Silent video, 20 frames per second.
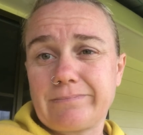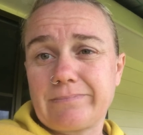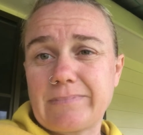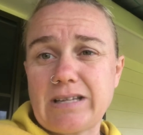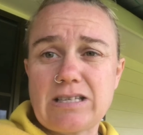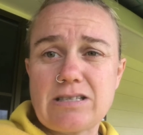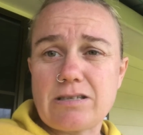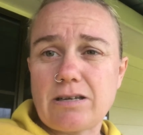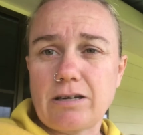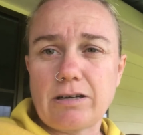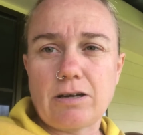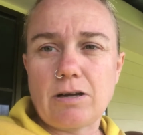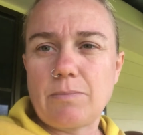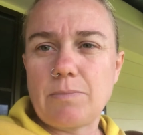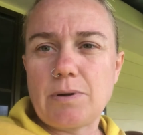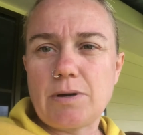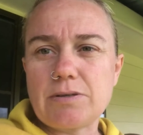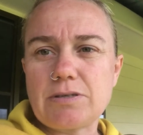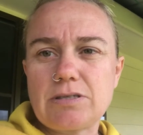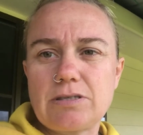it's going to
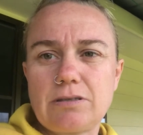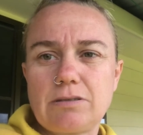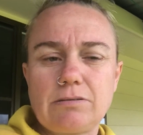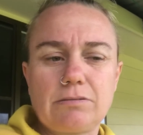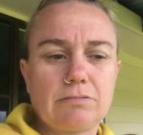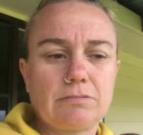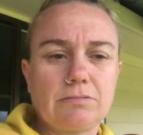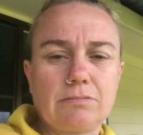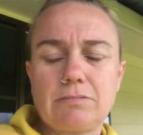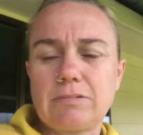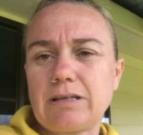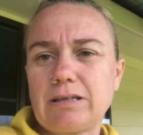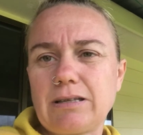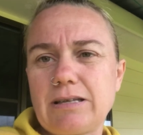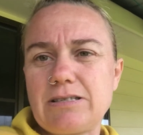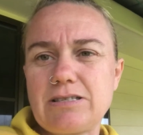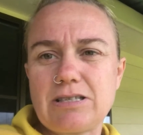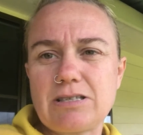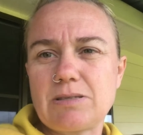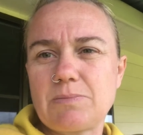compost, and at
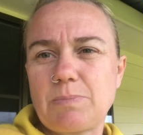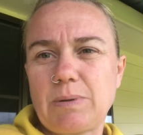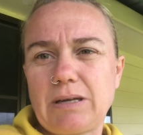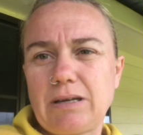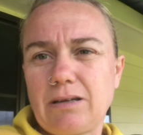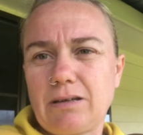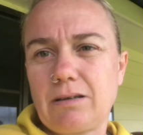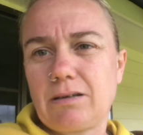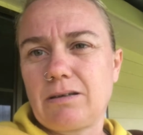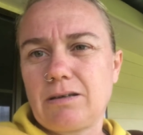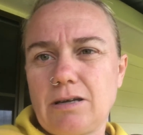least it's being